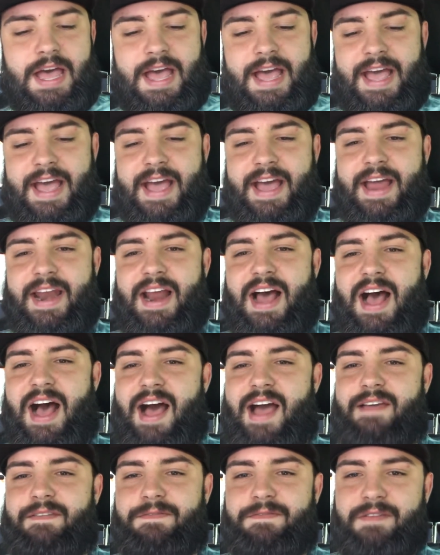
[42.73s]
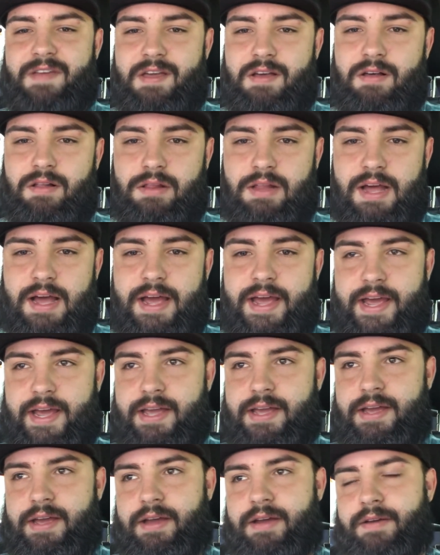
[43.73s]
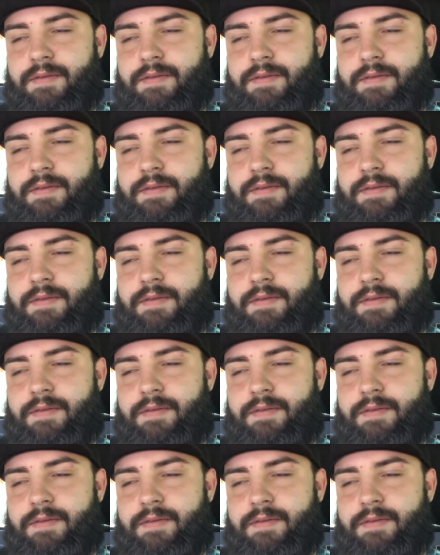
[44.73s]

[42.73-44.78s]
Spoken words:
And I feel like